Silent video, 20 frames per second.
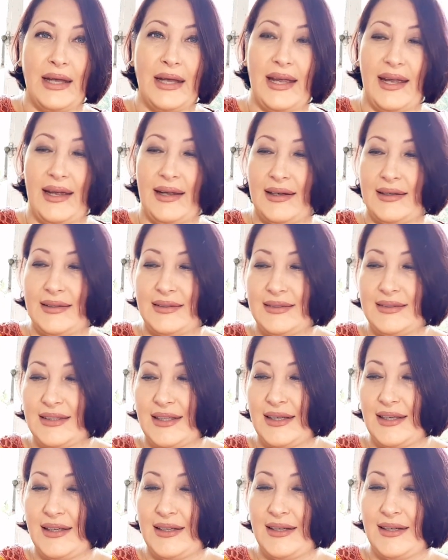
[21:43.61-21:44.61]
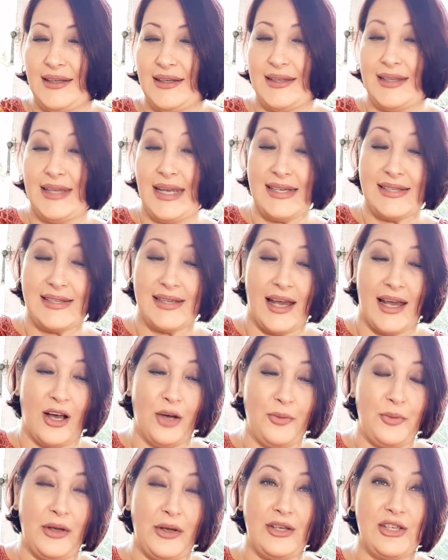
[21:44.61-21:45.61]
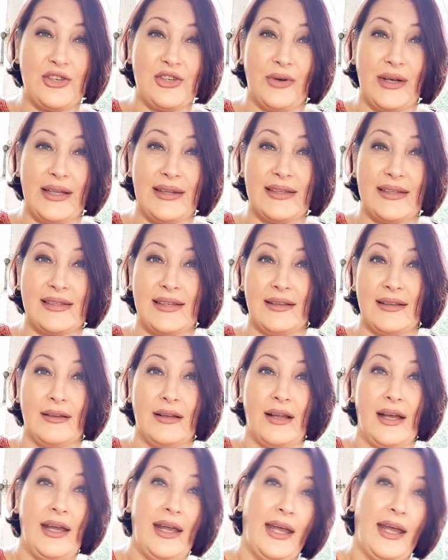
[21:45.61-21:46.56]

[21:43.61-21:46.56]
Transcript: And yes, I hope you enjoyed this little